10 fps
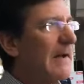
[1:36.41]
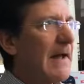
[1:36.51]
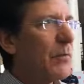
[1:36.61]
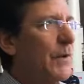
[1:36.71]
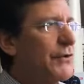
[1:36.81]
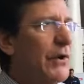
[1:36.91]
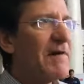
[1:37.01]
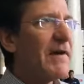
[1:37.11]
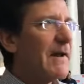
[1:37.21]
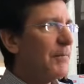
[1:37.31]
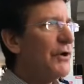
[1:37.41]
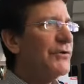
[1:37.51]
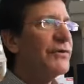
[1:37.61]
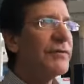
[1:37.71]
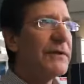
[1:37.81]
and when you have an
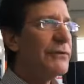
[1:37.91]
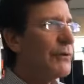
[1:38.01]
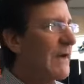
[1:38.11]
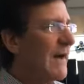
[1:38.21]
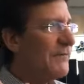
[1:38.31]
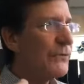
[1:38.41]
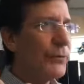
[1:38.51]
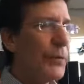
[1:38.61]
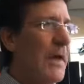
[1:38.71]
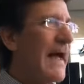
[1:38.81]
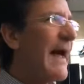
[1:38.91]
emergency, you have to